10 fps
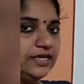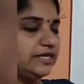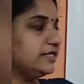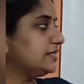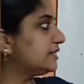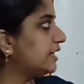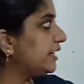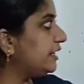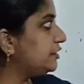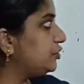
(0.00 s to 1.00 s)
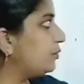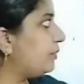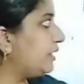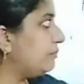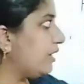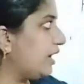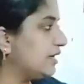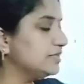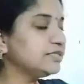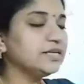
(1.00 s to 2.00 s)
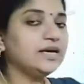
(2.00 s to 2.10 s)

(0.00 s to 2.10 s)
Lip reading: It is the ratio by mass.